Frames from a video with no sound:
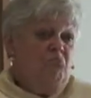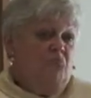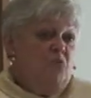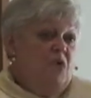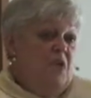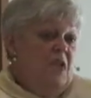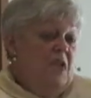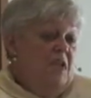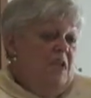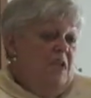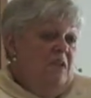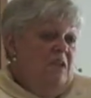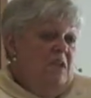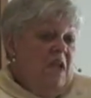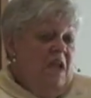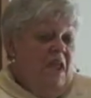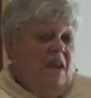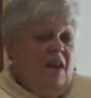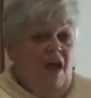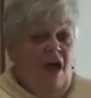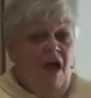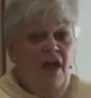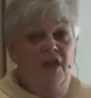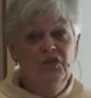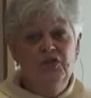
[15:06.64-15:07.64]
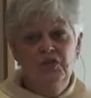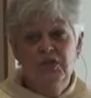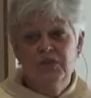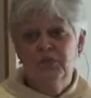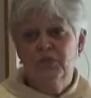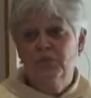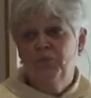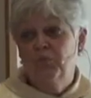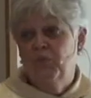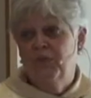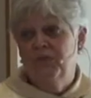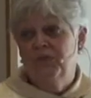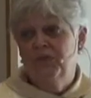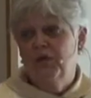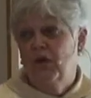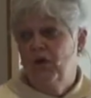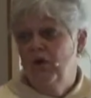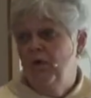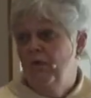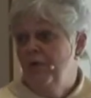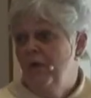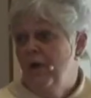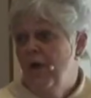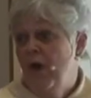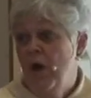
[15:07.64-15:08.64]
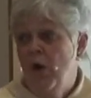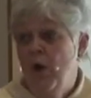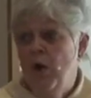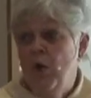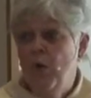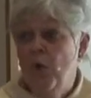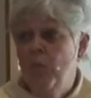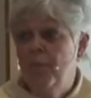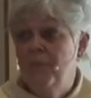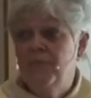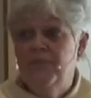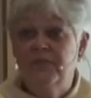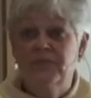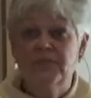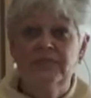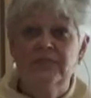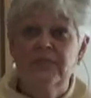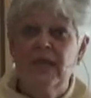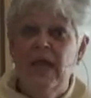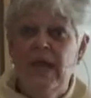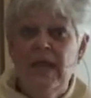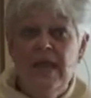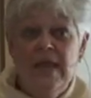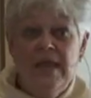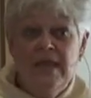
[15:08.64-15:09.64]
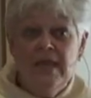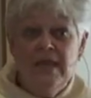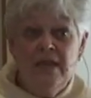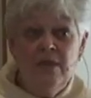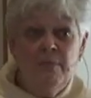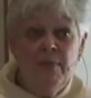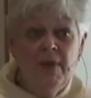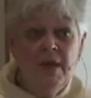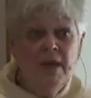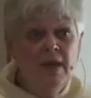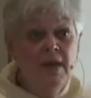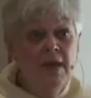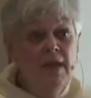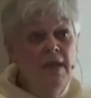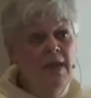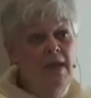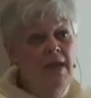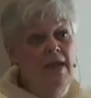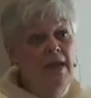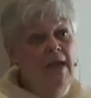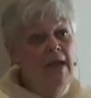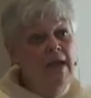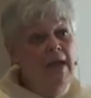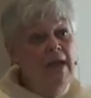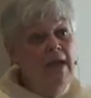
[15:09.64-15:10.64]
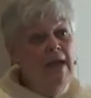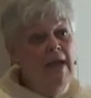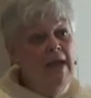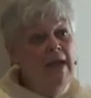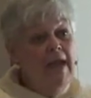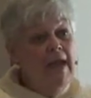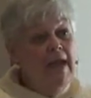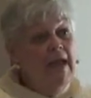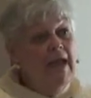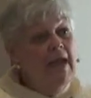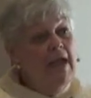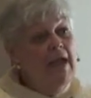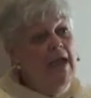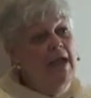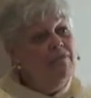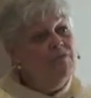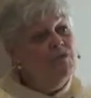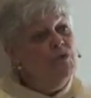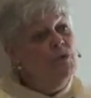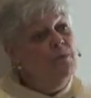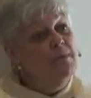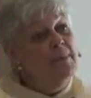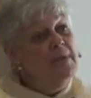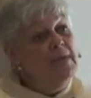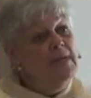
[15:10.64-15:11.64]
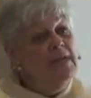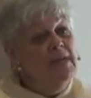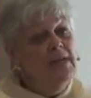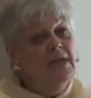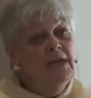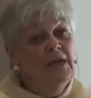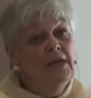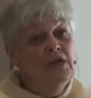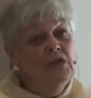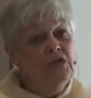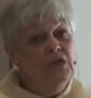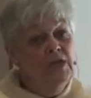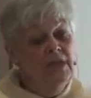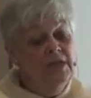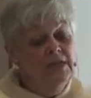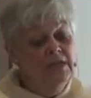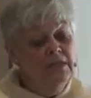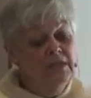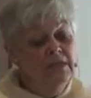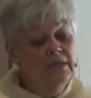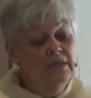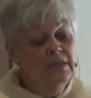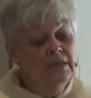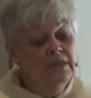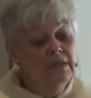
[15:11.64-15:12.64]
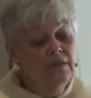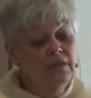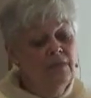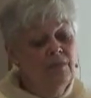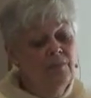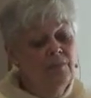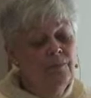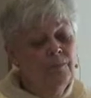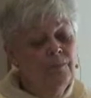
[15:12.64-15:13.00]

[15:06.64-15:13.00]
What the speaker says: We cannot just return home the same after meeting Jesus.